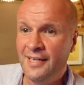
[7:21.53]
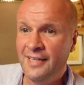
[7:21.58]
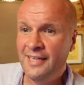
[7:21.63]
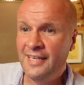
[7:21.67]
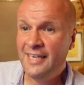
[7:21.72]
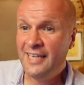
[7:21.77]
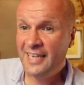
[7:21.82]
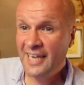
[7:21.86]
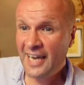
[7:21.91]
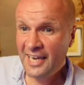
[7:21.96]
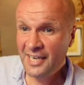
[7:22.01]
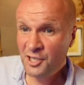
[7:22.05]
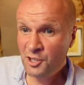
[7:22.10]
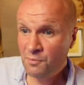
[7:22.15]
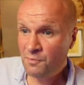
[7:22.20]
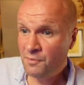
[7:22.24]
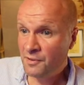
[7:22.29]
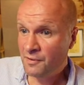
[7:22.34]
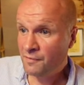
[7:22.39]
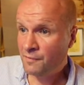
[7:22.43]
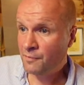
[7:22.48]
The
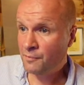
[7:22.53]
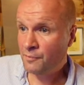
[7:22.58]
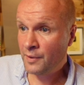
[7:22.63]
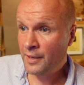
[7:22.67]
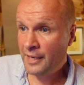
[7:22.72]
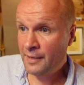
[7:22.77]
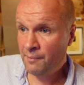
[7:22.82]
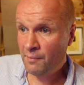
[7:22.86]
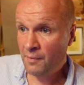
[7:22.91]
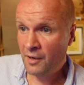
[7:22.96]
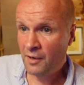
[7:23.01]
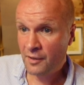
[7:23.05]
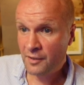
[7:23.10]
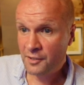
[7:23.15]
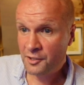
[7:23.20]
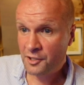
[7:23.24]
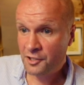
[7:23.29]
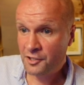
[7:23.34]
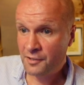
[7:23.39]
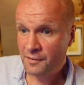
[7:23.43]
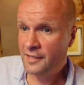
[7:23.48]
engagement in
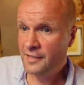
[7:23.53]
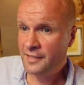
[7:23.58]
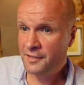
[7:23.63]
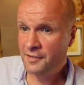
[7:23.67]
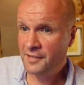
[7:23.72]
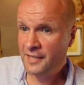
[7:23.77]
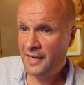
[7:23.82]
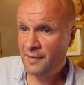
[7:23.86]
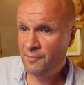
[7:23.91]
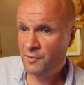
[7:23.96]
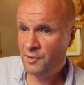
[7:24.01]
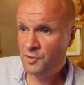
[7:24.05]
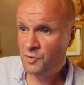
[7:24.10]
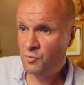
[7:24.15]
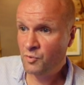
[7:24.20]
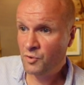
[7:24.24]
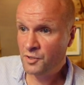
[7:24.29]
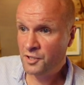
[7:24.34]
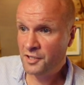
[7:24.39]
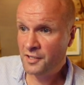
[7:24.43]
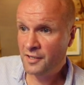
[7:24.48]
March, this is how much
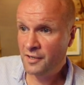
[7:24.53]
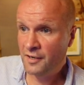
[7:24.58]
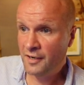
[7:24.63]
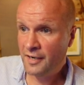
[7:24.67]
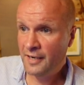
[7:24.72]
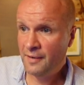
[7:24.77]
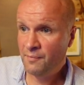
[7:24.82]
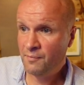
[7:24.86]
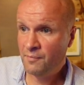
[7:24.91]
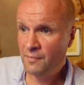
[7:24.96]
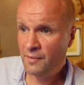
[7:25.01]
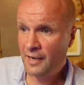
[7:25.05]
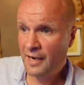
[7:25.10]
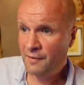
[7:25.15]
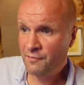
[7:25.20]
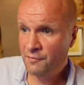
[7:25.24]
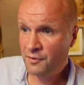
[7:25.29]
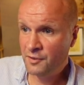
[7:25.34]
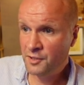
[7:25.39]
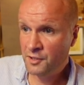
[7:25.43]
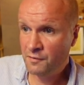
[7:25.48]
watch time.
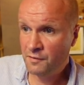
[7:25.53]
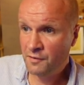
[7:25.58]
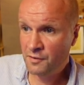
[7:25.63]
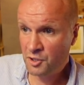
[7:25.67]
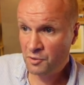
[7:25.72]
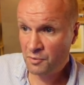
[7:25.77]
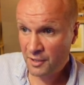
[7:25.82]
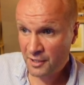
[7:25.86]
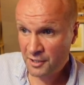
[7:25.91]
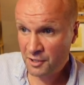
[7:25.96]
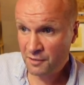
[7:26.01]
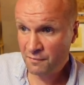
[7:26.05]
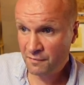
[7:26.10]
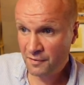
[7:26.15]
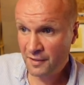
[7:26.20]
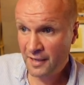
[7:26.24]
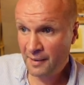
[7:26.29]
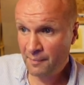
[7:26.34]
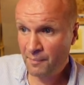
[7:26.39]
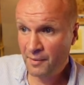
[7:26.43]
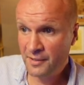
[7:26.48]
Average view duration for
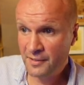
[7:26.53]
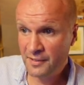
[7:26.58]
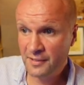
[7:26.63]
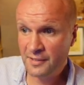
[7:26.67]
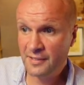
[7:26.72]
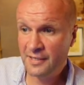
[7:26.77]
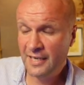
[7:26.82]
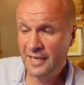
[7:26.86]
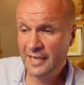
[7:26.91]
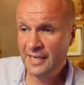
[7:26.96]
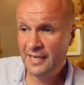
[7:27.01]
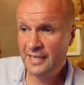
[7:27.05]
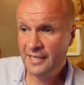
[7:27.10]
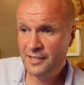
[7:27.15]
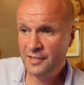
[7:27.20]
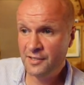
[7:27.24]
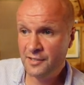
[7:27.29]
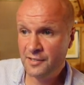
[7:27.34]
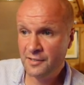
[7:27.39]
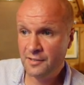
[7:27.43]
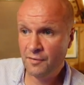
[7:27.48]
that month
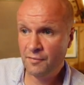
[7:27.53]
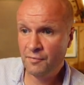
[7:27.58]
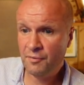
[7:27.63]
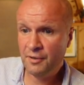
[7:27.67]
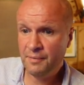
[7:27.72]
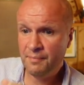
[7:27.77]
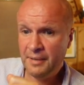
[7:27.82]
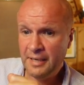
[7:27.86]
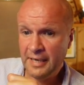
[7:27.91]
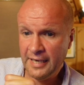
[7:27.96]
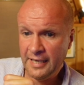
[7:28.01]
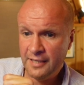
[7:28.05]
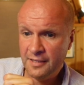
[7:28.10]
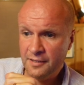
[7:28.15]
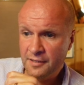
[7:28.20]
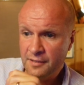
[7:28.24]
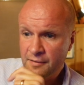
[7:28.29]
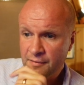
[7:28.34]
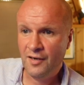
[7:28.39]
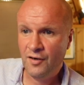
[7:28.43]
is 3 minutes.